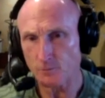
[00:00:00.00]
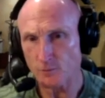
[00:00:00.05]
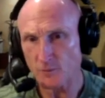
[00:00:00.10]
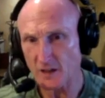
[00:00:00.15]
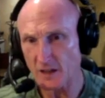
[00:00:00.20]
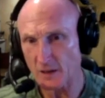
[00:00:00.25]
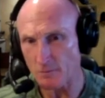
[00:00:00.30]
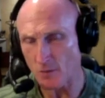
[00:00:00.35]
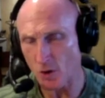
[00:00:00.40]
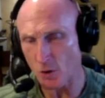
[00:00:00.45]

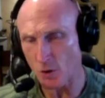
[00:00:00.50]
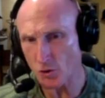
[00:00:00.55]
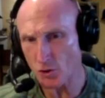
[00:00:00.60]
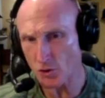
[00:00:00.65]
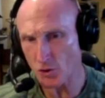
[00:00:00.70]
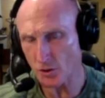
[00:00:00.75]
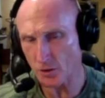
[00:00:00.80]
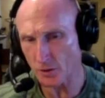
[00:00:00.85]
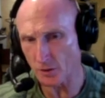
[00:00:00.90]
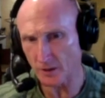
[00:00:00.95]

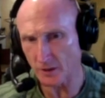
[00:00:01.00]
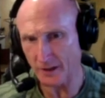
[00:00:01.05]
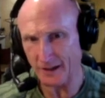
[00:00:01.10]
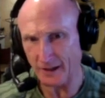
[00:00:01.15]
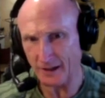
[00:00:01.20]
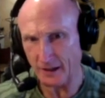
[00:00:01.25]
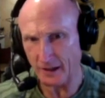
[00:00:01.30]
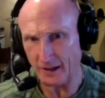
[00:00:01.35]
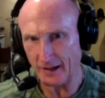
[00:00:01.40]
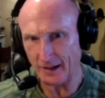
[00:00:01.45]
emotional,
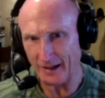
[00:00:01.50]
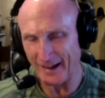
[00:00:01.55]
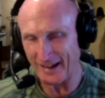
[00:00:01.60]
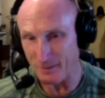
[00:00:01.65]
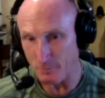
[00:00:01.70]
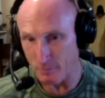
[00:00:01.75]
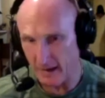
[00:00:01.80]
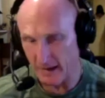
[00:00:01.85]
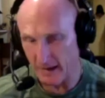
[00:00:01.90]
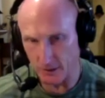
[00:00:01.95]

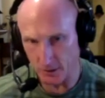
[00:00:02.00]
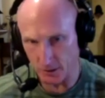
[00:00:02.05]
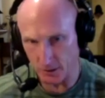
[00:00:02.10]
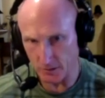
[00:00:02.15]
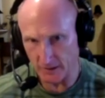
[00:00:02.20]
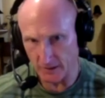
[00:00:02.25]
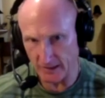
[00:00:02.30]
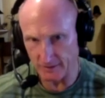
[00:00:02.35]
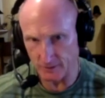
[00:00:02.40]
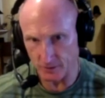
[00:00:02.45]
and mental
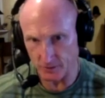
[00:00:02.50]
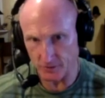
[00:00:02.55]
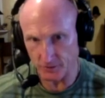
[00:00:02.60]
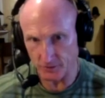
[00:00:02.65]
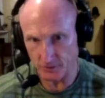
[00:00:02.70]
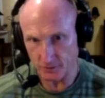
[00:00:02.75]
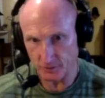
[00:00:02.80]
levels.